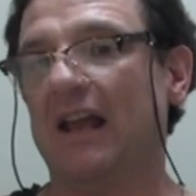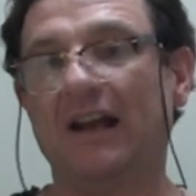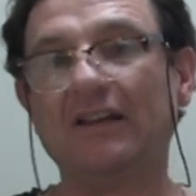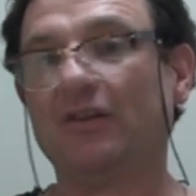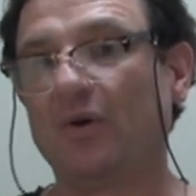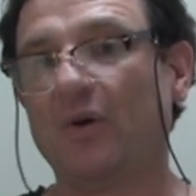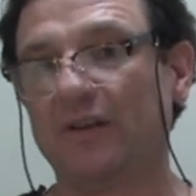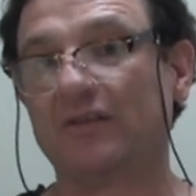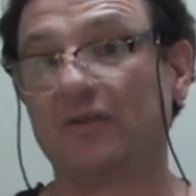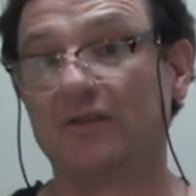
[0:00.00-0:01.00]
and then your
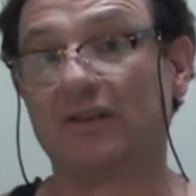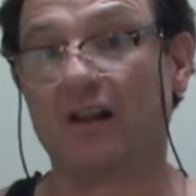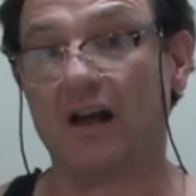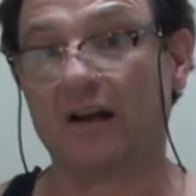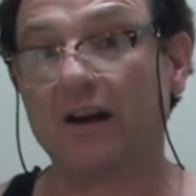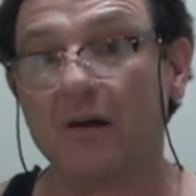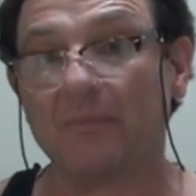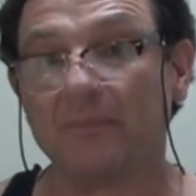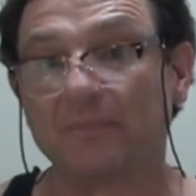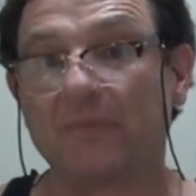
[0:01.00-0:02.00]
toilet starts clogging
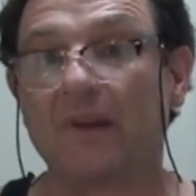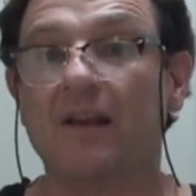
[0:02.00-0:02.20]
up.